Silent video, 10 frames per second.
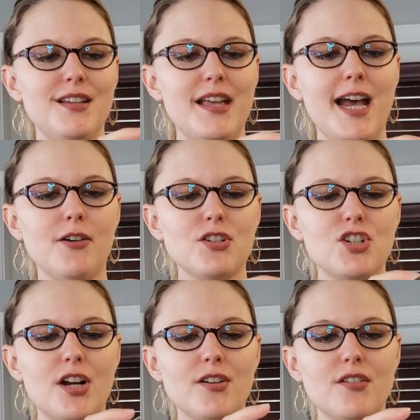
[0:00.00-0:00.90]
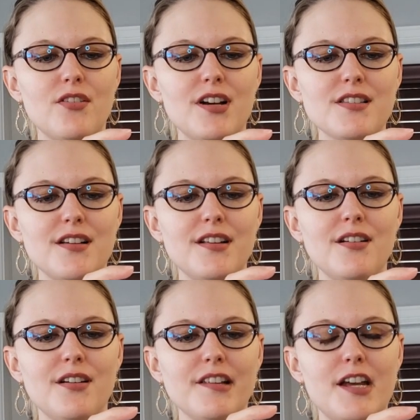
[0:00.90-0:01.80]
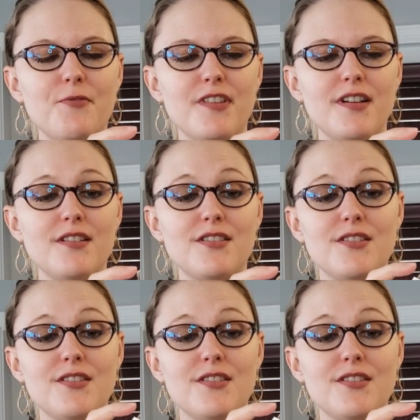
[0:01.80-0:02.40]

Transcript: how to share your thoughts on it online with others.